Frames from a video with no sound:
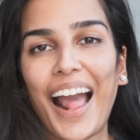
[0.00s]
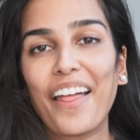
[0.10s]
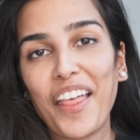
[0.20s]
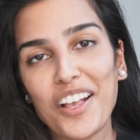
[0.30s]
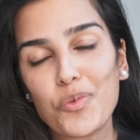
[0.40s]

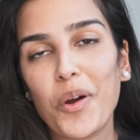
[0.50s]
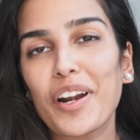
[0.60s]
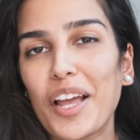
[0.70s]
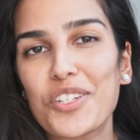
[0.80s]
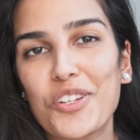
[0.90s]
And that's where I'd
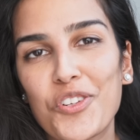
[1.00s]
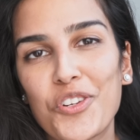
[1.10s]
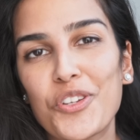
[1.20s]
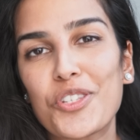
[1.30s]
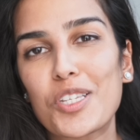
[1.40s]
like to
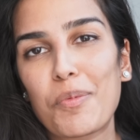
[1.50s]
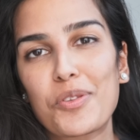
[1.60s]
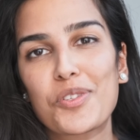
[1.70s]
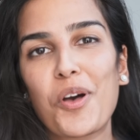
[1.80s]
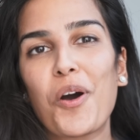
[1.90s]
introduce the
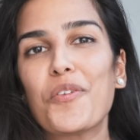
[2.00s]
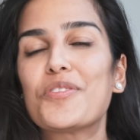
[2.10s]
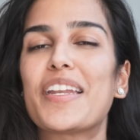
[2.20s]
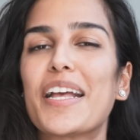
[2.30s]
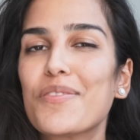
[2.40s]
sponsor of
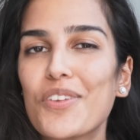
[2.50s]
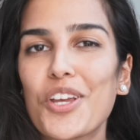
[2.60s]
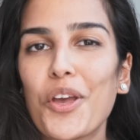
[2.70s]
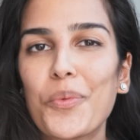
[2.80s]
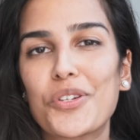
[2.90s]
today's
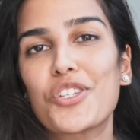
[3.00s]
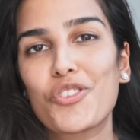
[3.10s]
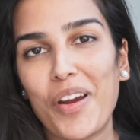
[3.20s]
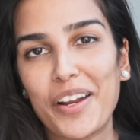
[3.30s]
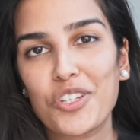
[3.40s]
video, which is
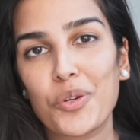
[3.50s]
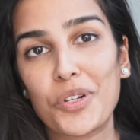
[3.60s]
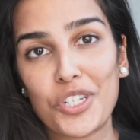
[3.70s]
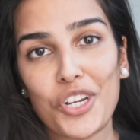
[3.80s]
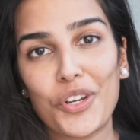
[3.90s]
Trading
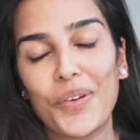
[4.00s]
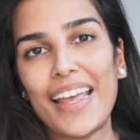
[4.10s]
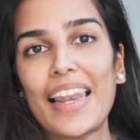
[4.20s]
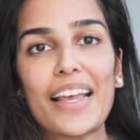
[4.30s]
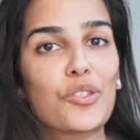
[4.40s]
212.
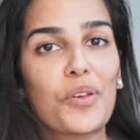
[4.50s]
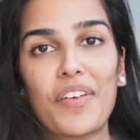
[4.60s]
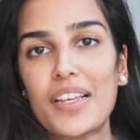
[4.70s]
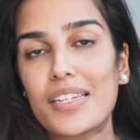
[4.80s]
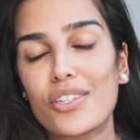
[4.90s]
It lets you
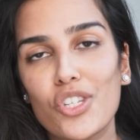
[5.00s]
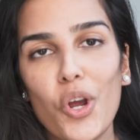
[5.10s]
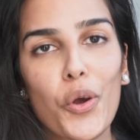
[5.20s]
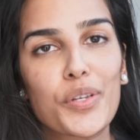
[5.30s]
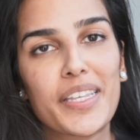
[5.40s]
invest in
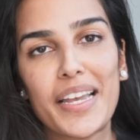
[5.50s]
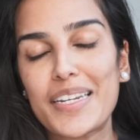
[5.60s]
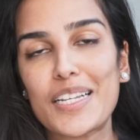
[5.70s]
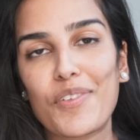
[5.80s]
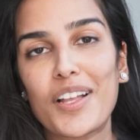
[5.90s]
stocks,
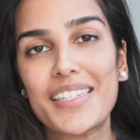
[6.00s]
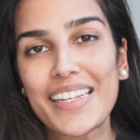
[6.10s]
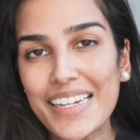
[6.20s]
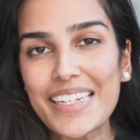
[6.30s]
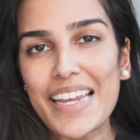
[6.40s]
index funds,
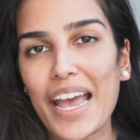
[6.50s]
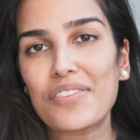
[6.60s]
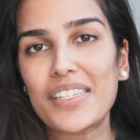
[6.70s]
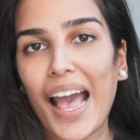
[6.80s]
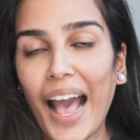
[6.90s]

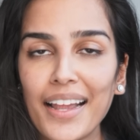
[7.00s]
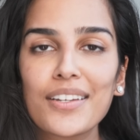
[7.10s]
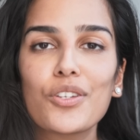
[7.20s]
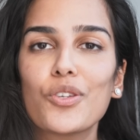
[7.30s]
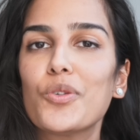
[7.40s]
ETFs, and
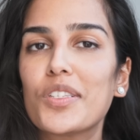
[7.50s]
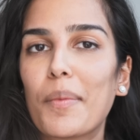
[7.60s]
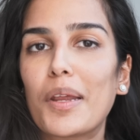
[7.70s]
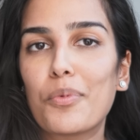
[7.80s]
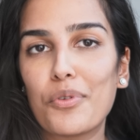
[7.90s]

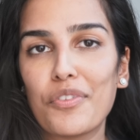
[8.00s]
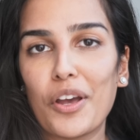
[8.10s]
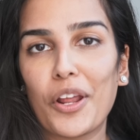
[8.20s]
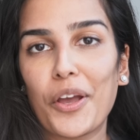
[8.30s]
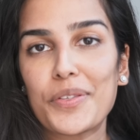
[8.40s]
user-made
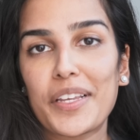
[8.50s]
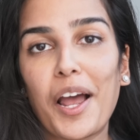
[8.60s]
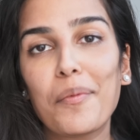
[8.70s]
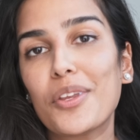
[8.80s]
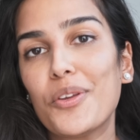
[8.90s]
portfolios. And
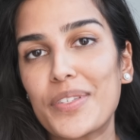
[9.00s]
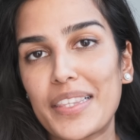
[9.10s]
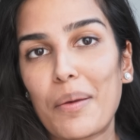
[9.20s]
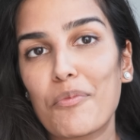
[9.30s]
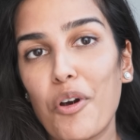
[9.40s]
I've been using
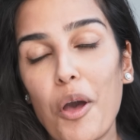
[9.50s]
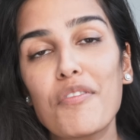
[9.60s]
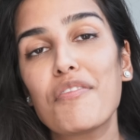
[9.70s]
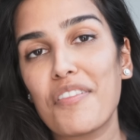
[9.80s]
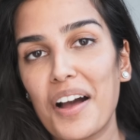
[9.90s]
them for over
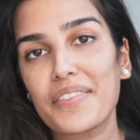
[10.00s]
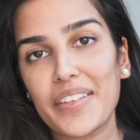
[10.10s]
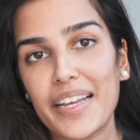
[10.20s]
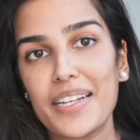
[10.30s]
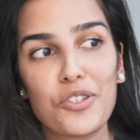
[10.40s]
5
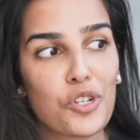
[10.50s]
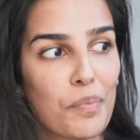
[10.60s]
years to